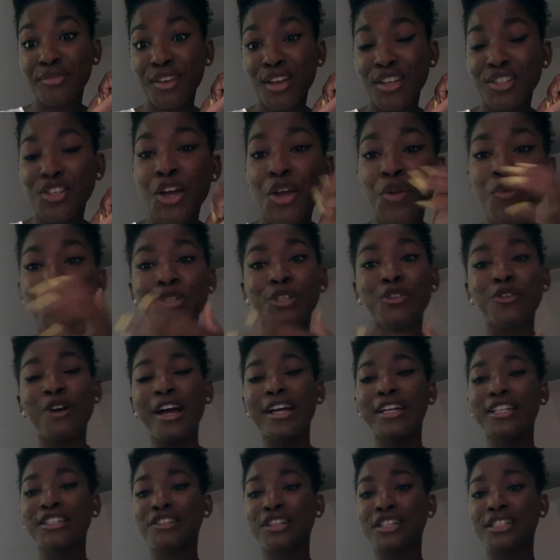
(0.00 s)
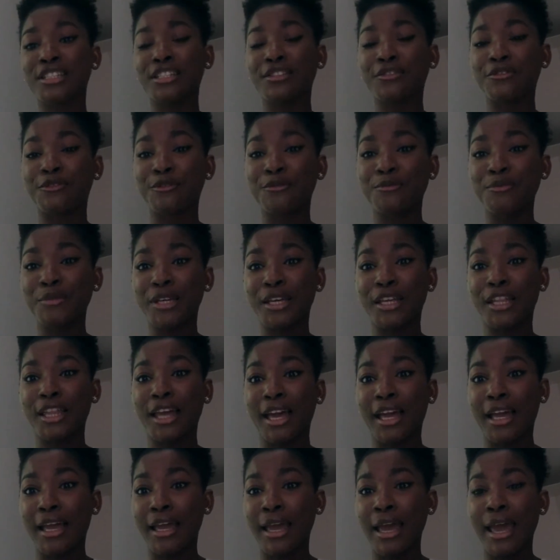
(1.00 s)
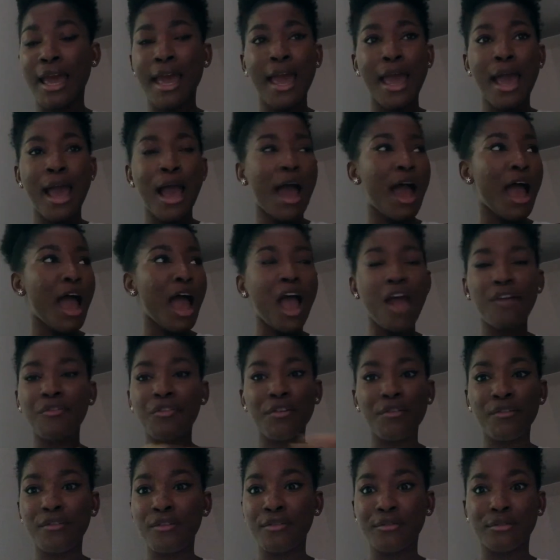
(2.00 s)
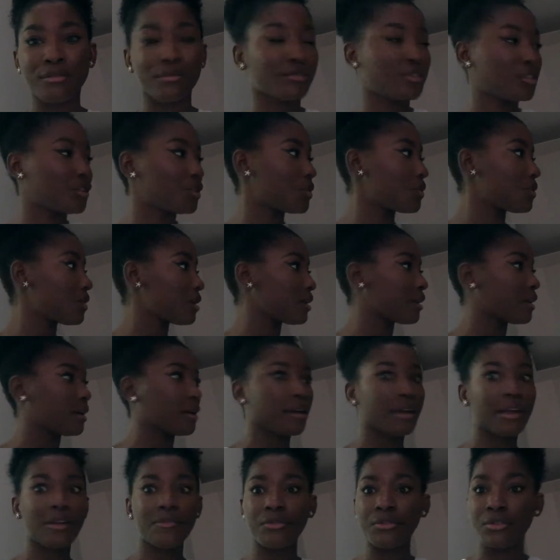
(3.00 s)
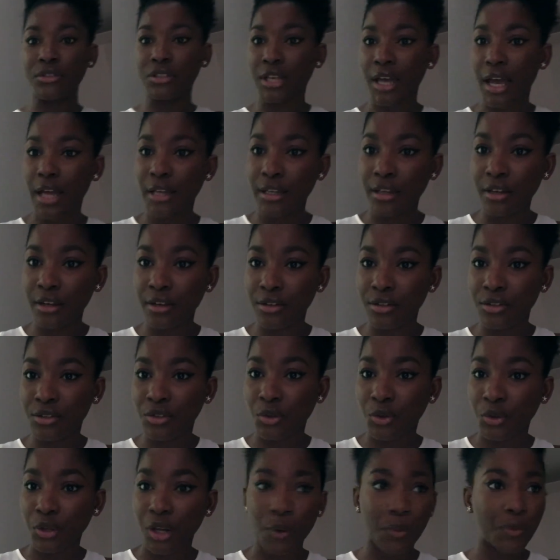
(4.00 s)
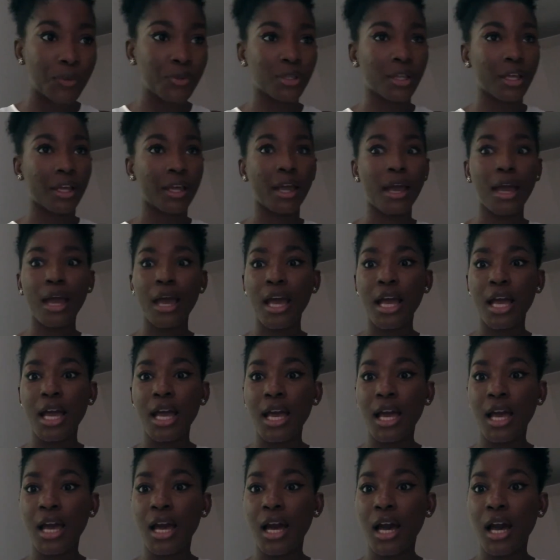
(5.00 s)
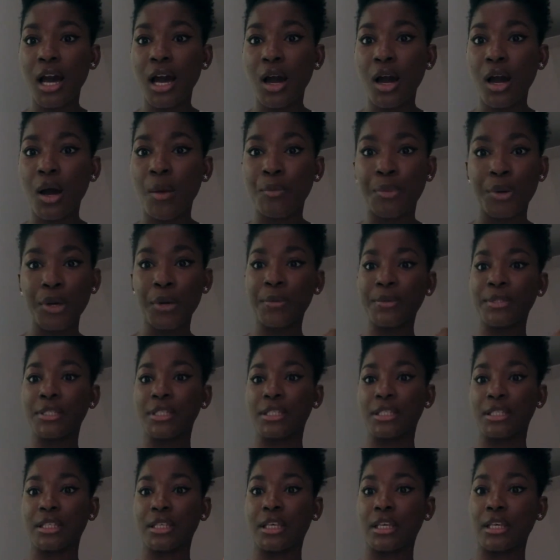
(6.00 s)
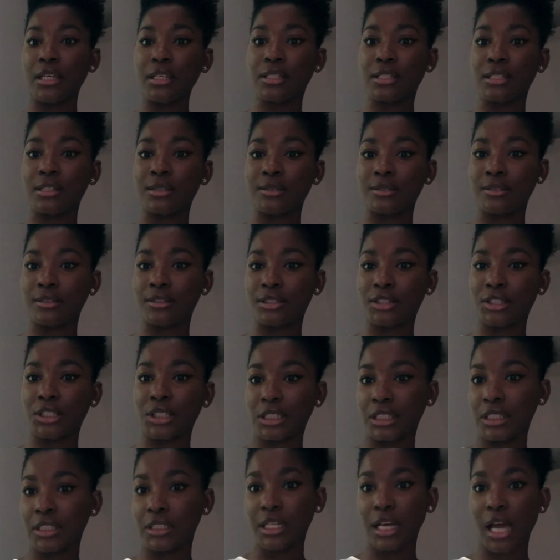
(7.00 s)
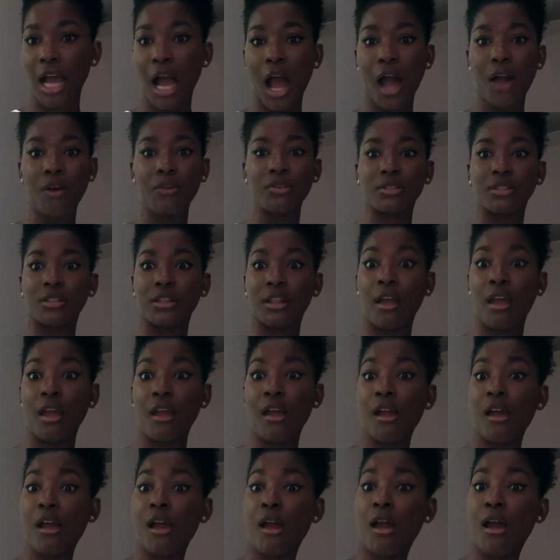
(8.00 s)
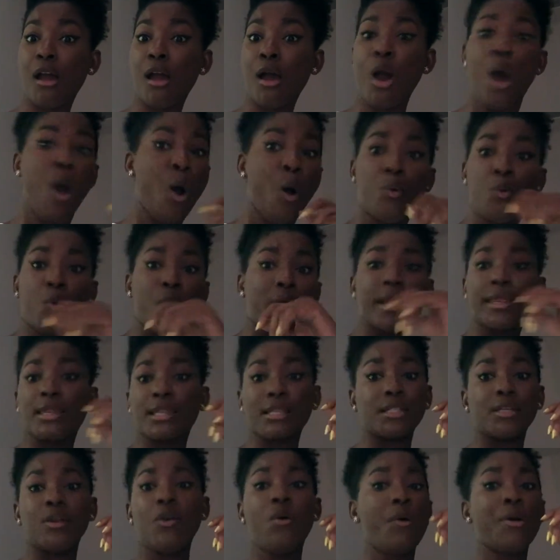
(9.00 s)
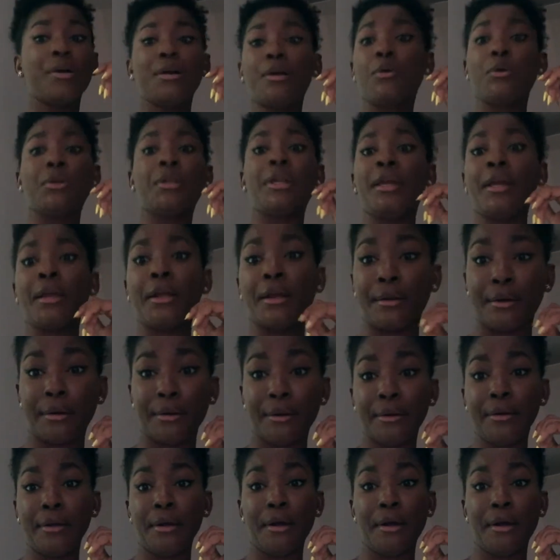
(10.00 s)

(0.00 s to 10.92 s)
So it was quite interesting for me, like, everyone doing it, even 10 years old. I was like, people just kissing on the street. I was like, what's going on here?